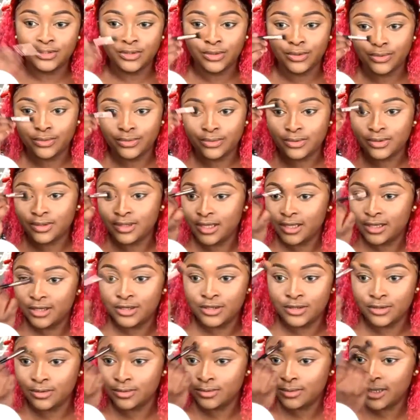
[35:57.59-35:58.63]
So
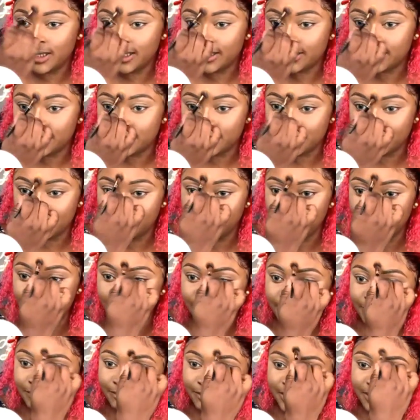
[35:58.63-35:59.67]
thank you. Like
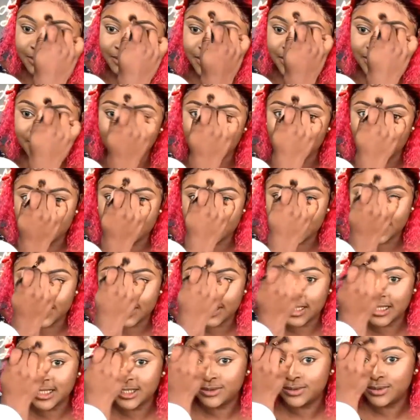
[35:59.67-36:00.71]
it really means a lot to this
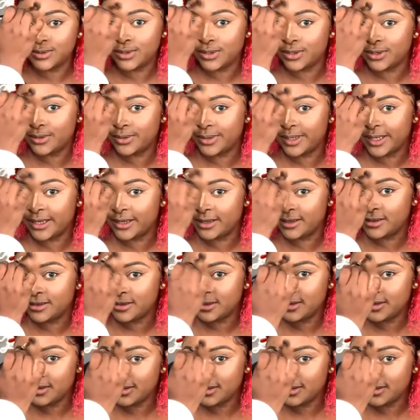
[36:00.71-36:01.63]
little girl here.